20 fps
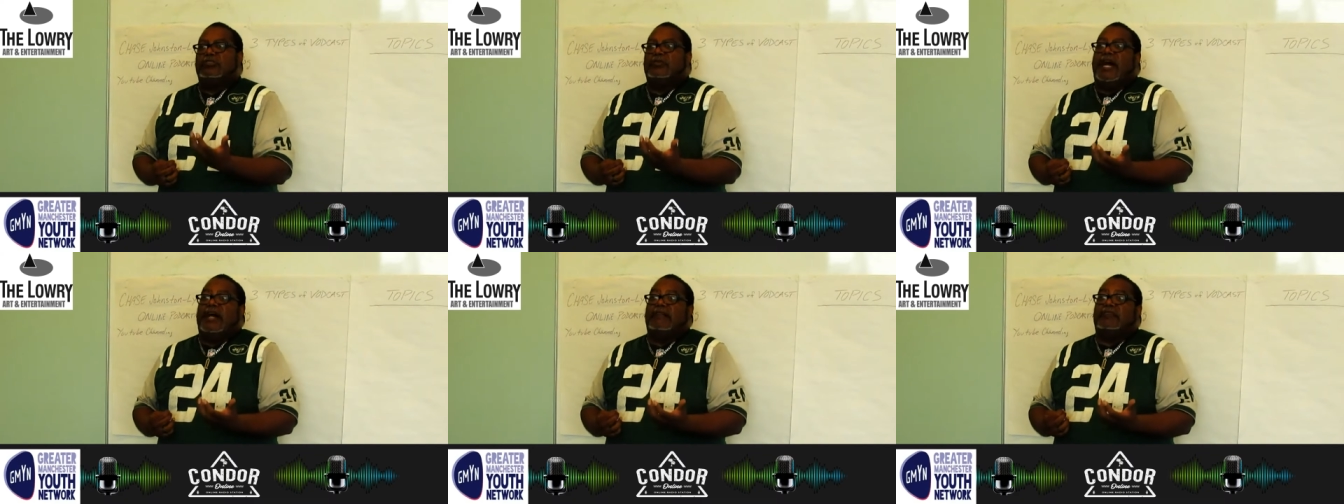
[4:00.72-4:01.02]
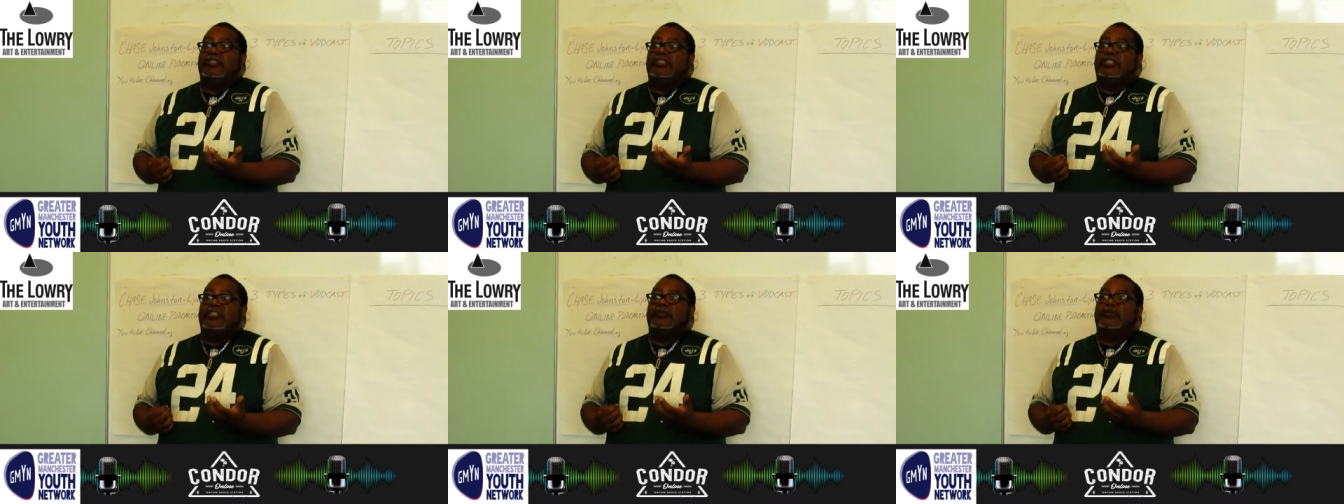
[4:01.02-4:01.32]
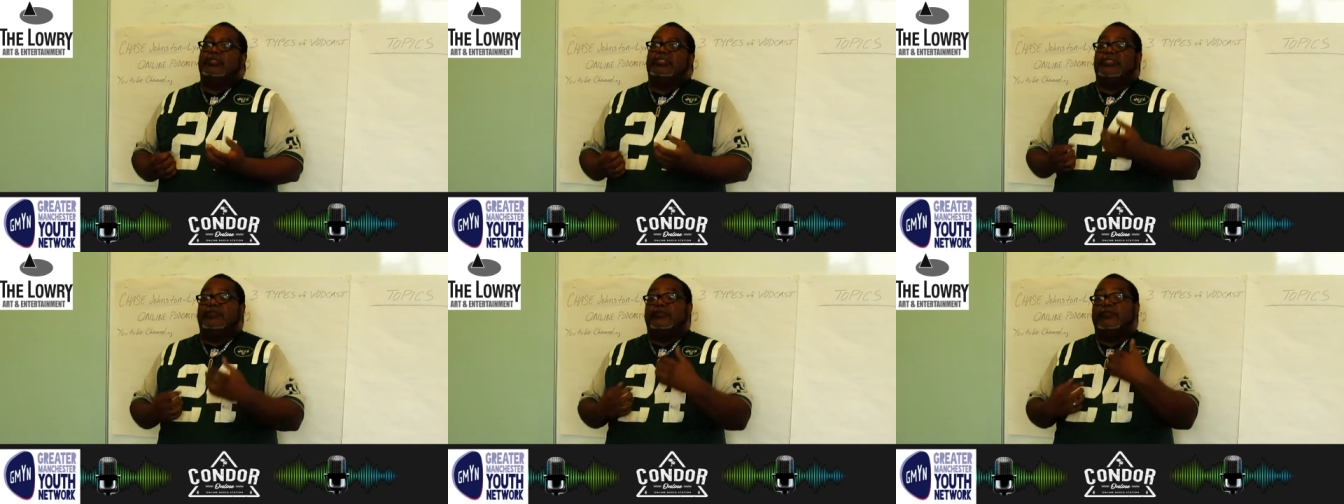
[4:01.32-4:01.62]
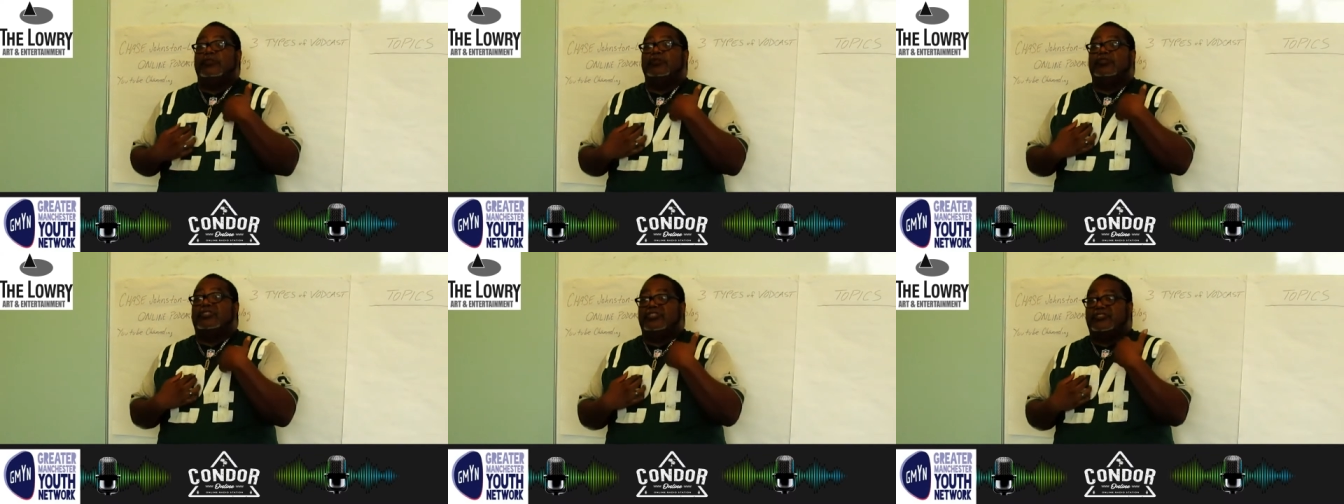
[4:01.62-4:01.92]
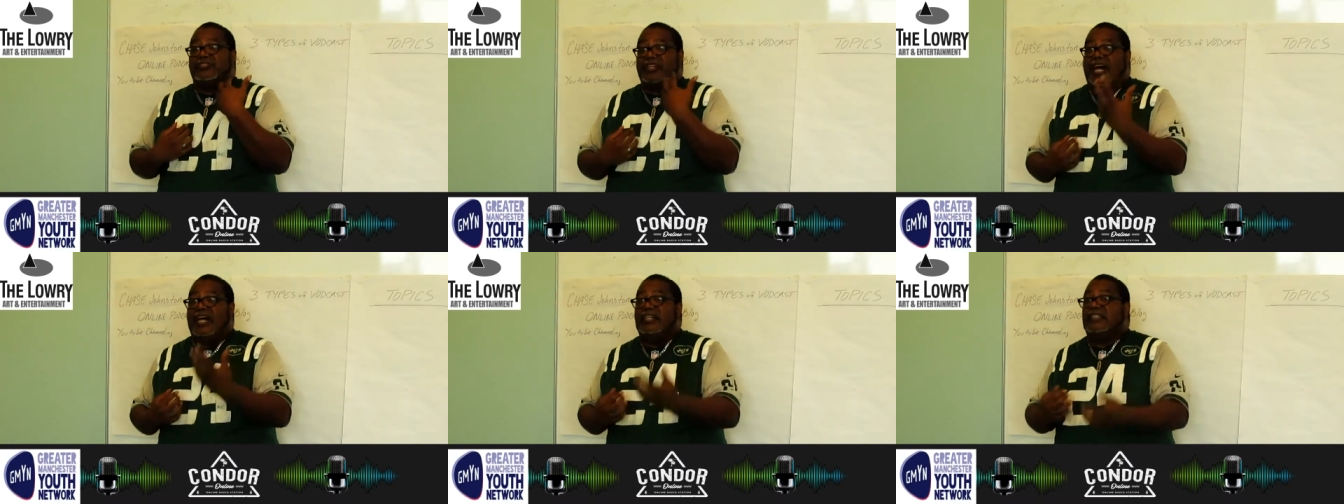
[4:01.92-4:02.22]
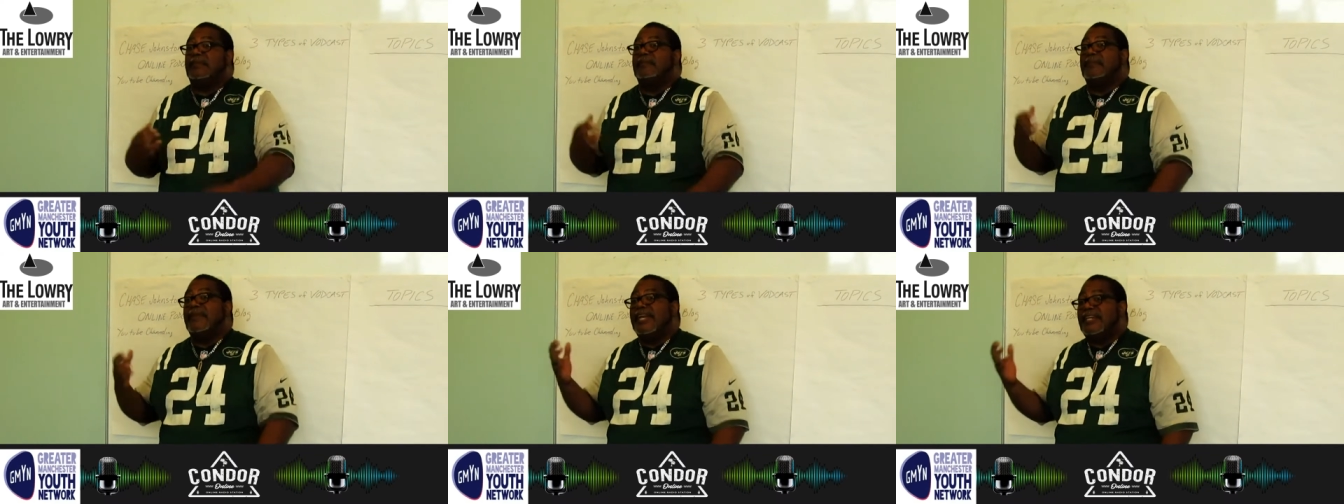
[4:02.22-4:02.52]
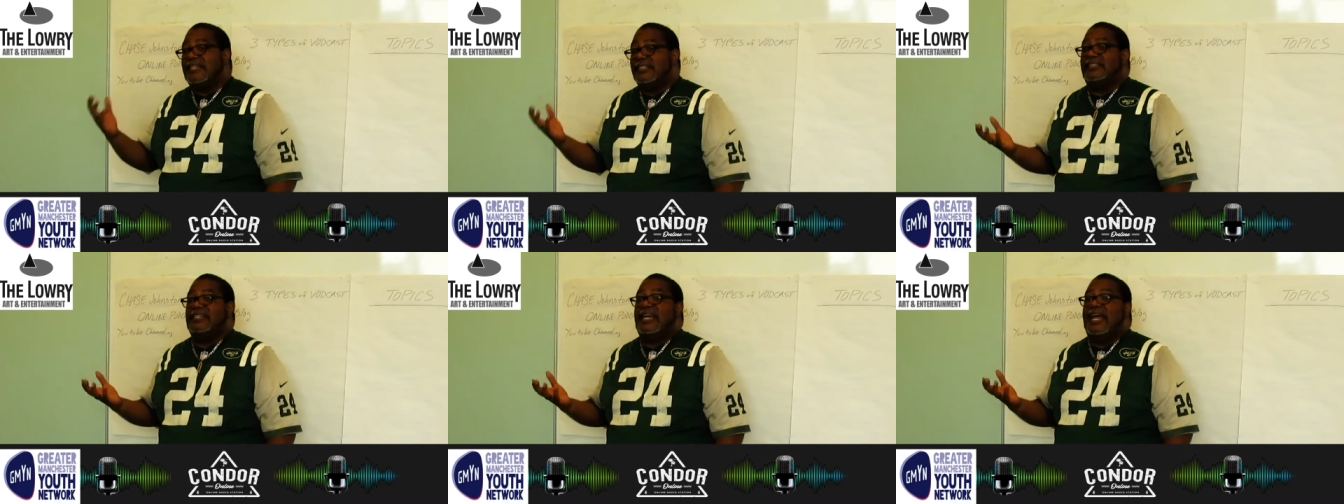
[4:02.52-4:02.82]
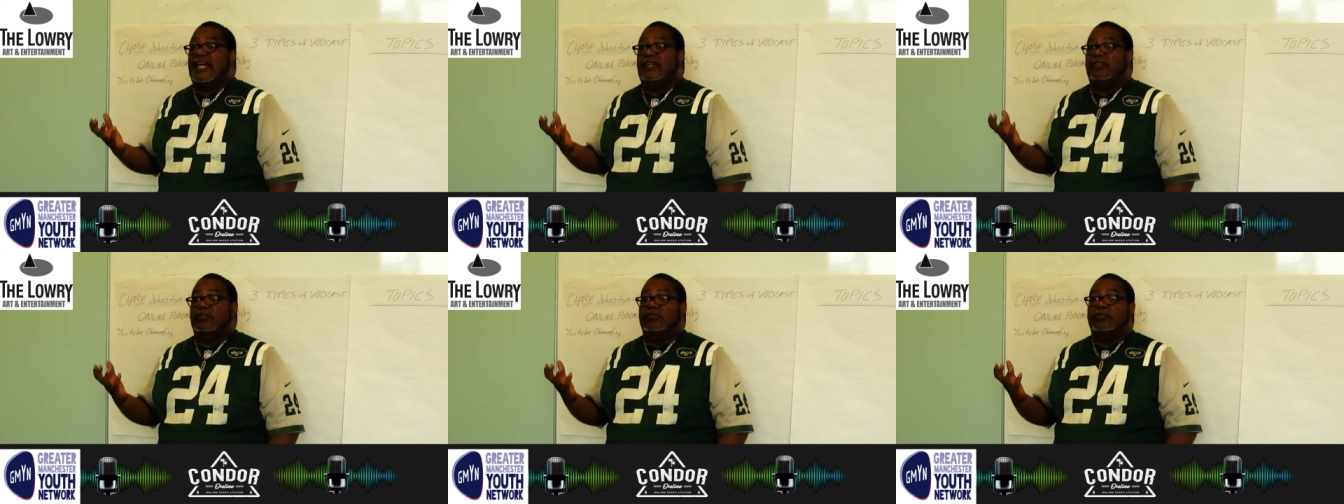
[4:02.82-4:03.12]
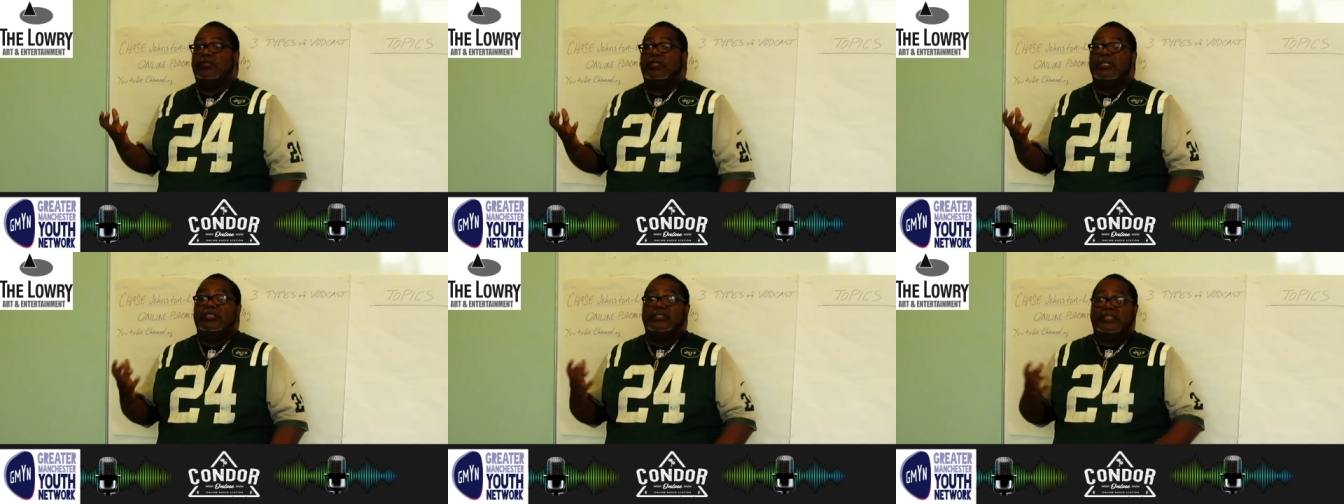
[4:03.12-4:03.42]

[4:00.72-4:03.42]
you have to do is if you decide to make a channel,